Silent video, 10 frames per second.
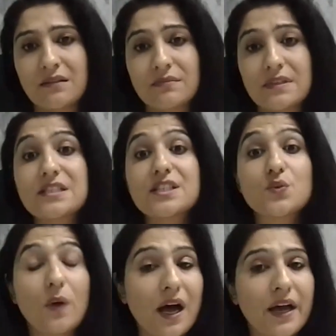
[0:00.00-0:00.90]
And this
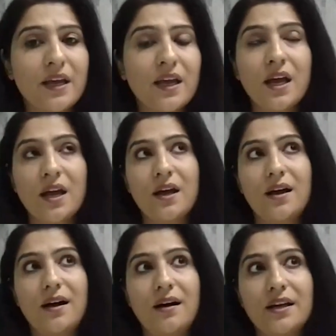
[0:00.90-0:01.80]
is why,
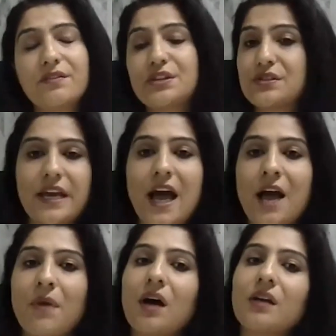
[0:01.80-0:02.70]
even today,
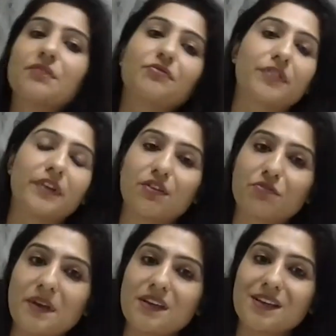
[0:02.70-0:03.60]
I'm unafraid
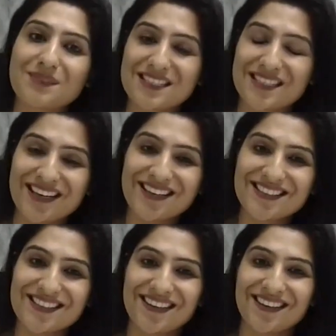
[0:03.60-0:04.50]
of making
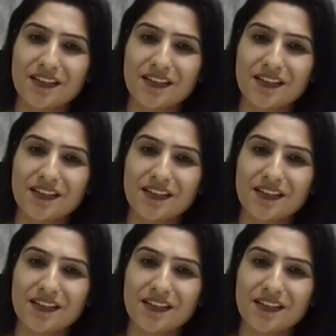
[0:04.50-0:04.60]
mistakes,